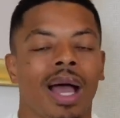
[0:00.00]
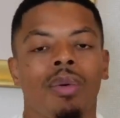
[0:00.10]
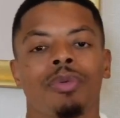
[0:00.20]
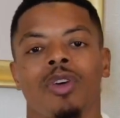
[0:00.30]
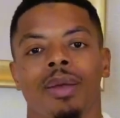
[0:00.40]

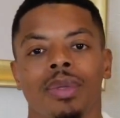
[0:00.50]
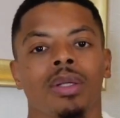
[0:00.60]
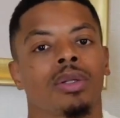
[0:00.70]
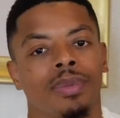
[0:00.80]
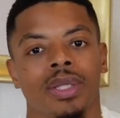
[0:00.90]
I will frame it
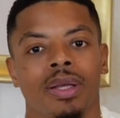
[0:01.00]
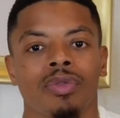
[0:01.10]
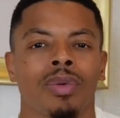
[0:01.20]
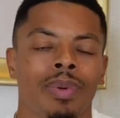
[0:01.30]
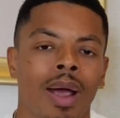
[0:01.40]
a little bit
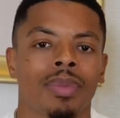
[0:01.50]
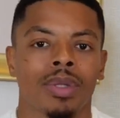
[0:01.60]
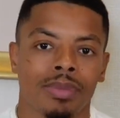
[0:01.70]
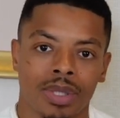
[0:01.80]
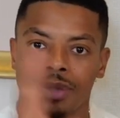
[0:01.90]
different
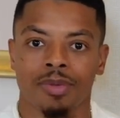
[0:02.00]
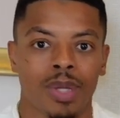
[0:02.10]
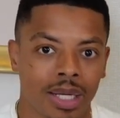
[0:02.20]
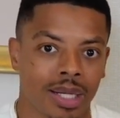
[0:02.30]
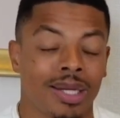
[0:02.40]
probably, but I'm
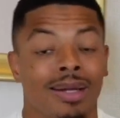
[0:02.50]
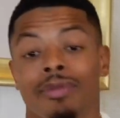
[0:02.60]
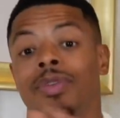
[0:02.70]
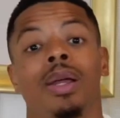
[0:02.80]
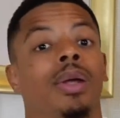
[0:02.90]
speaking in
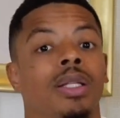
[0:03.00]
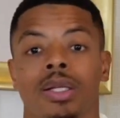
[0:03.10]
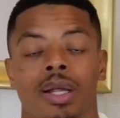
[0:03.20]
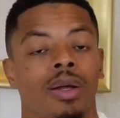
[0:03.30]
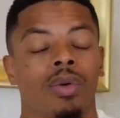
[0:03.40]
a very
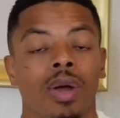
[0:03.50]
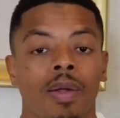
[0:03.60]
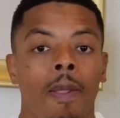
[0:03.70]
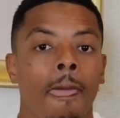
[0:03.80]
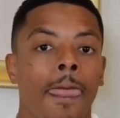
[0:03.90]
generic way.